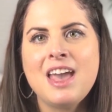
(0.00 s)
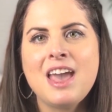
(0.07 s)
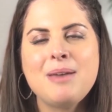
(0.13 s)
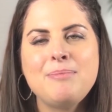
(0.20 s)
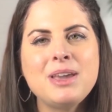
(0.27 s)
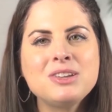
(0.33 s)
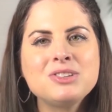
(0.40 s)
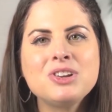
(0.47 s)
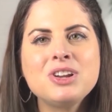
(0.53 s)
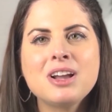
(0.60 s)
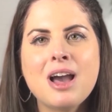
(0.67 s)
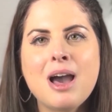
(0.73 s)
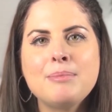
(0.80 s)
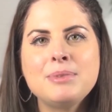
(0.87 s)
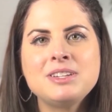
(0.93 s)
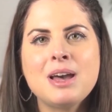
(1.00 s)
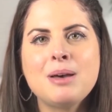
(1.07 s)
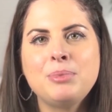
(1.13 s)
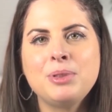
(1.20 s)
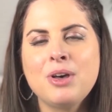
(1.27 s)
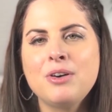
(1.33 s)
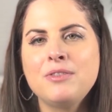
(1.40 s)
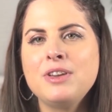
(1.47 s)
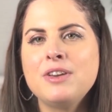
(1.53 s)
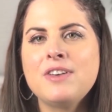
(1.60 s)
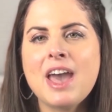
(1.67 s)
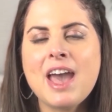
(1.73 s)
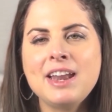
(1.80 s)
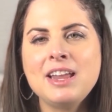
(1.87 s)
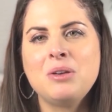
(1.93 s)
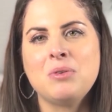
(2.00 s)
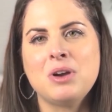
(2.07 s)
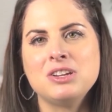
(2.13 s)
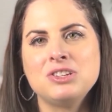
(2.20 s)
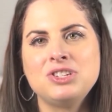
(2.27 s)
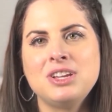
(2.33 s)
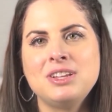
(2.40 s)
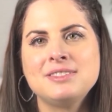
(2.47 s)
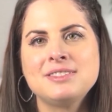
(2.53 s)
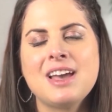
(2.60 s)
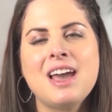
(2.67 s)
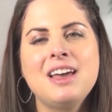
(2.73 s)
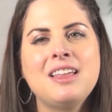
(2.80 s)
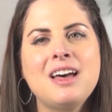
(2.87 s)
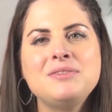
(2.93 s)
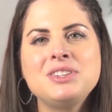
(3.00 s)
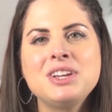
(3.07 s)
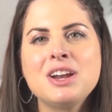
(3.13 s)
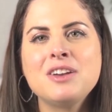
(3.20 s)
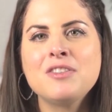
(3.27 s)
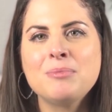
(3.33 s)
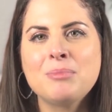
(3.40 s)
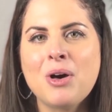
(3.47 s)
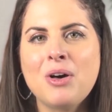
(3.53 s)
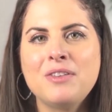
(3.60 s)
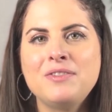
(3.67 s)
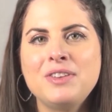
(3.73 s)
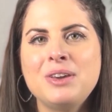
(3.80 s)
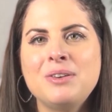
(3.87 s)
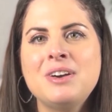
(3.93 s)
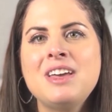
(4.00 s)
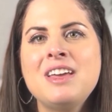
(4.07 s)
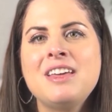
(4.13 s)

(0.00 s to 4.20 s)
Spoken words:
And make sure to comment down below if you have any questions. I love to hear from all of you.